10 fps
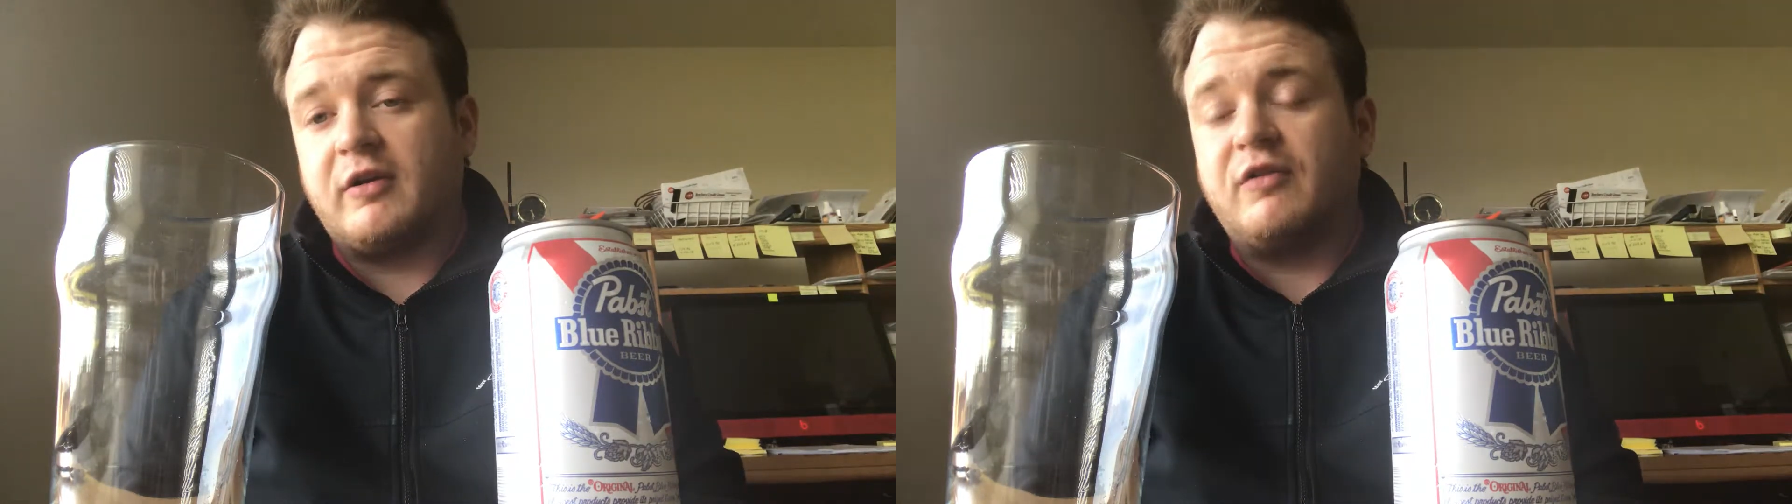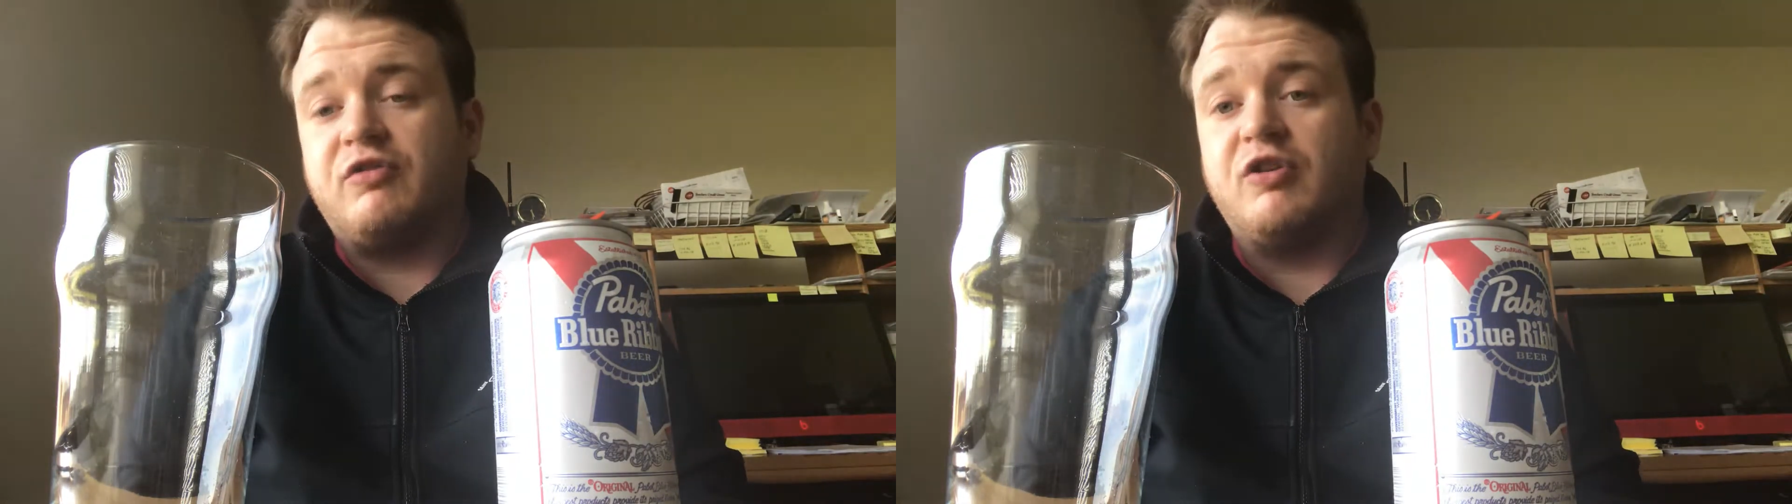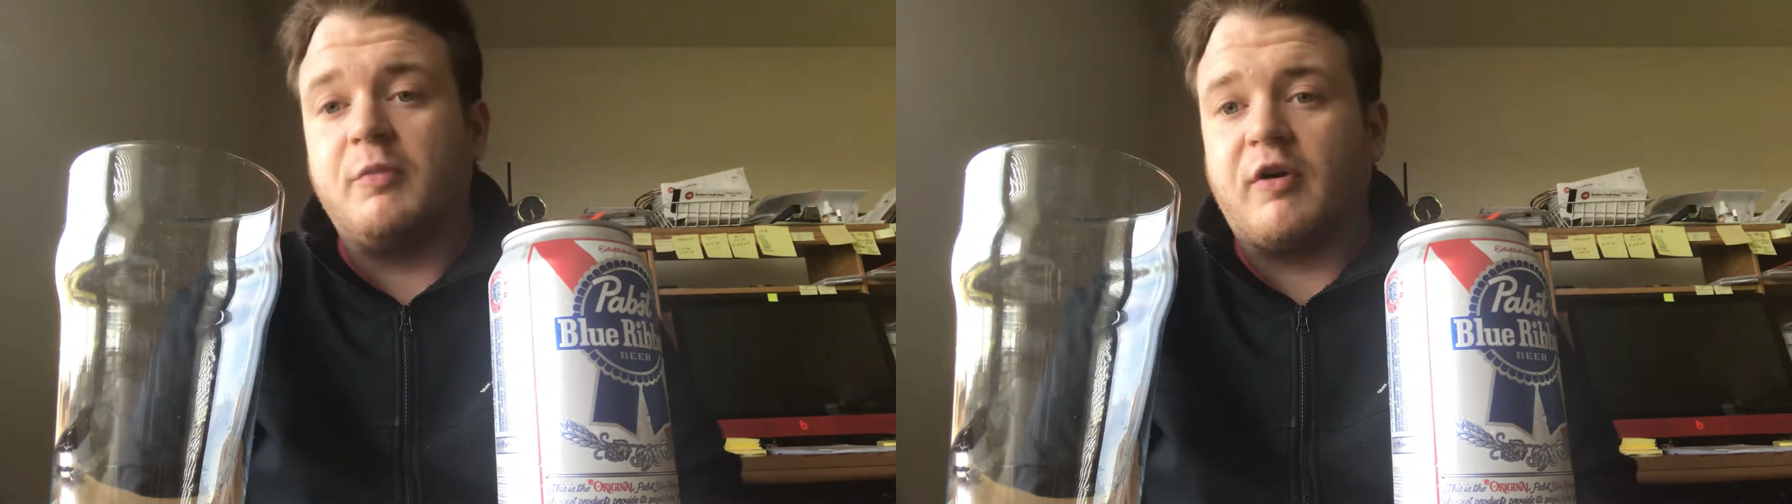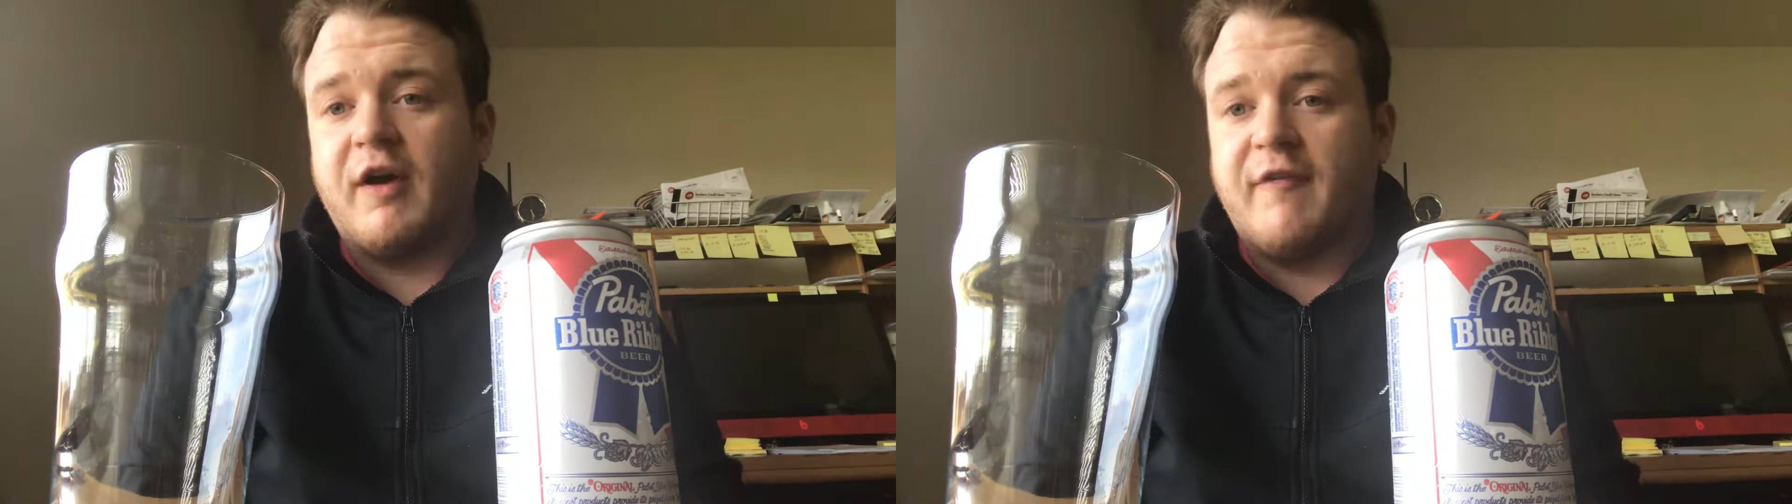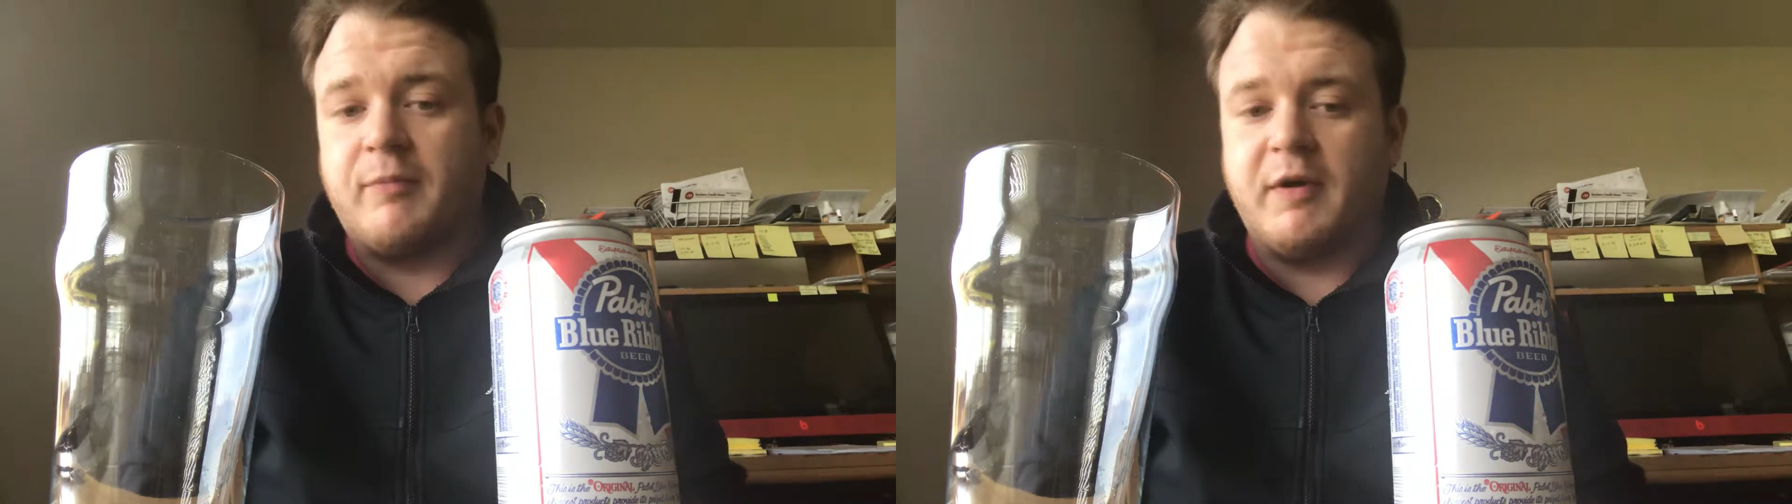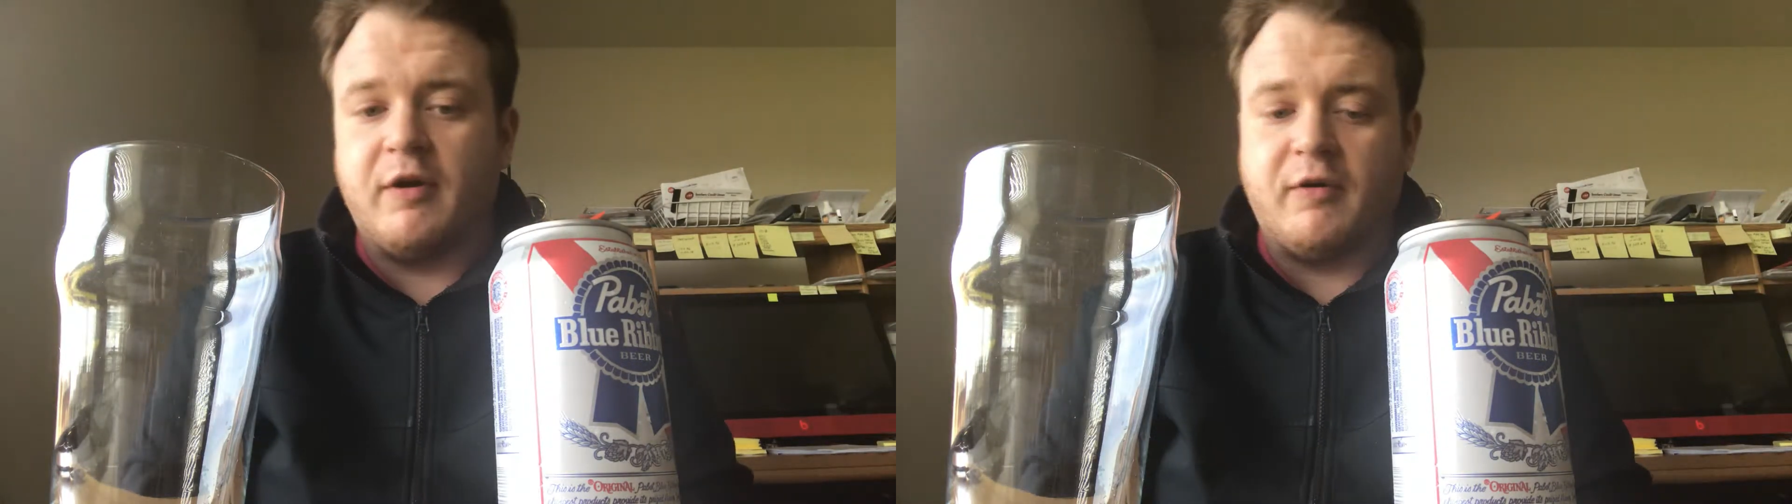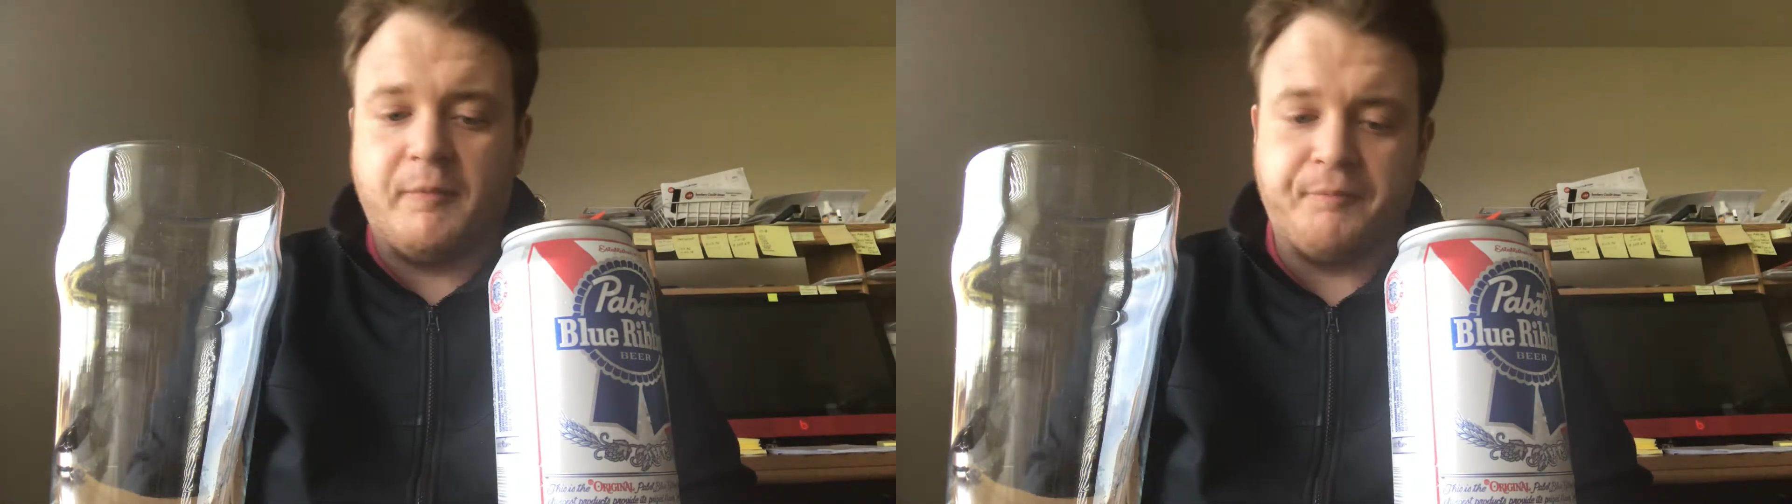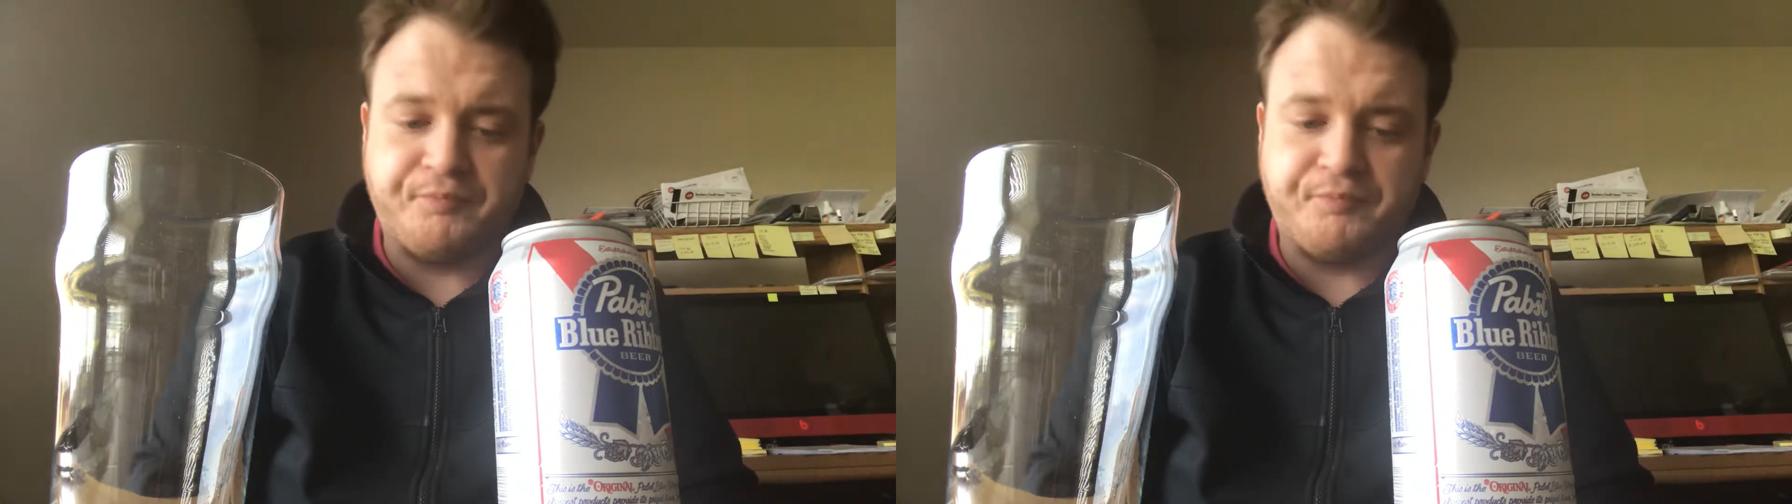consume a craft beer.